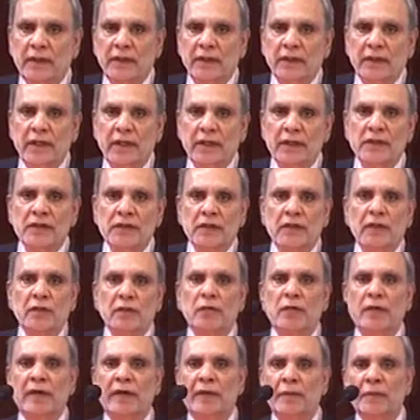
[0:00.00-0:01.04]
India is in a
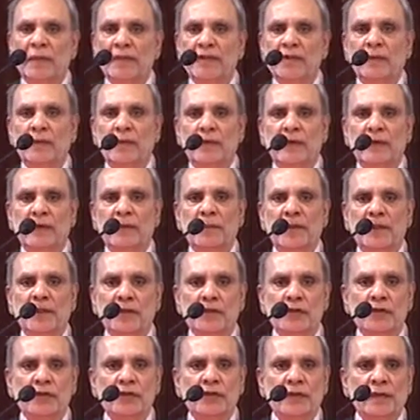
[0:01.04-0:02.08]
very much very
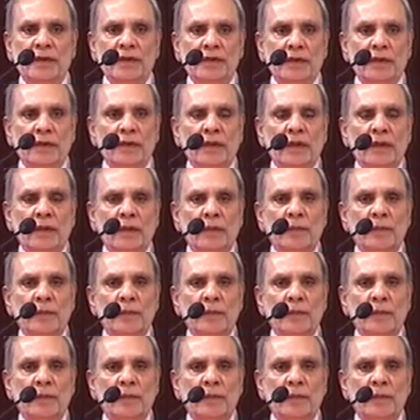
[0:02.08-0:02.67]
better situation